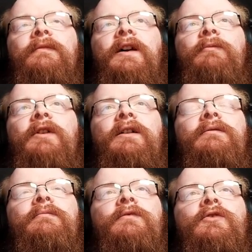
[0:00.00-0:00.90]
I'm not
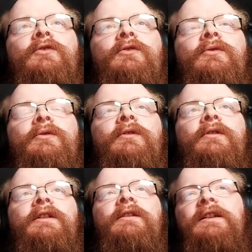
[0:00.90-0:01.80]
sure.
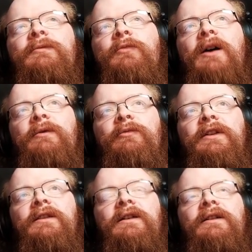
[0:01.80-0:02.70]
He can probably
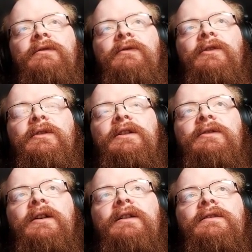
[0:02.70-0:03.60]
live if he really
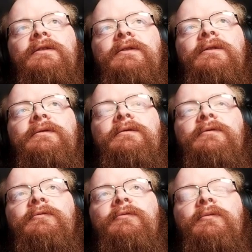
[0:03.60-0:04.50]
tries to,
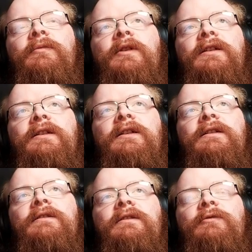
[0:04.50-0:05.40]
but it
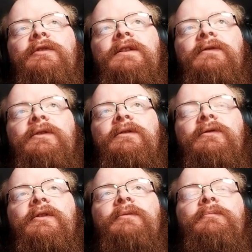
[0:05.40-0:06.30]
is a little bit difficult
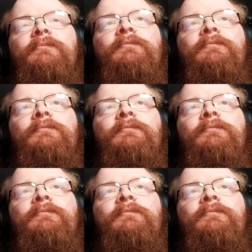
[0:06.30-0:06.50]
for him.